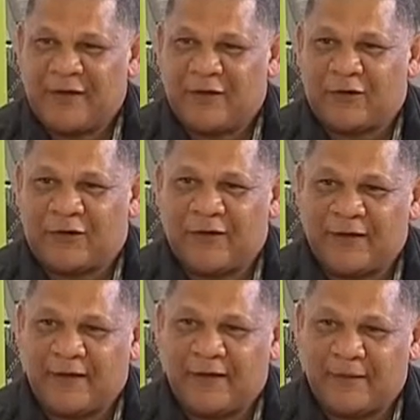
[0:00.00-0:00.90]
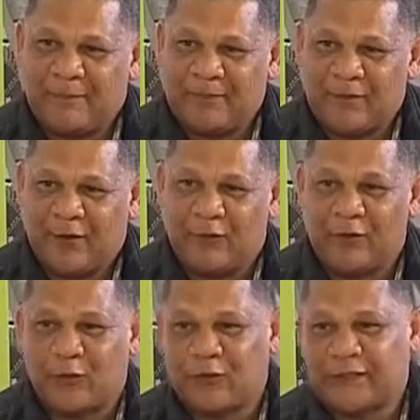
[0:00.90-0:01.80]
Look, Oval
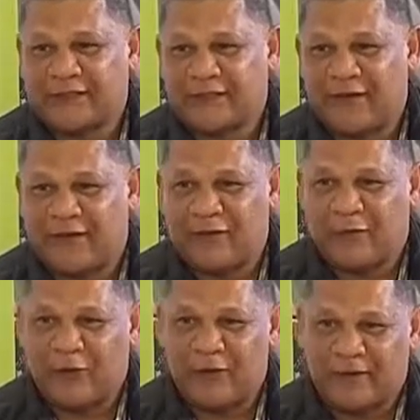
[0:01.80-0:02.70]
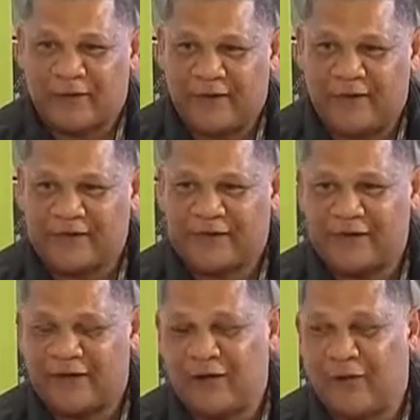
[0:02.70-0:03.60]
North is just around the corner, less
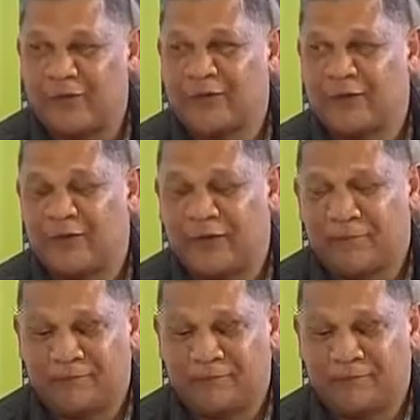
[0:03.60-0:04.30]
than a kilometer away.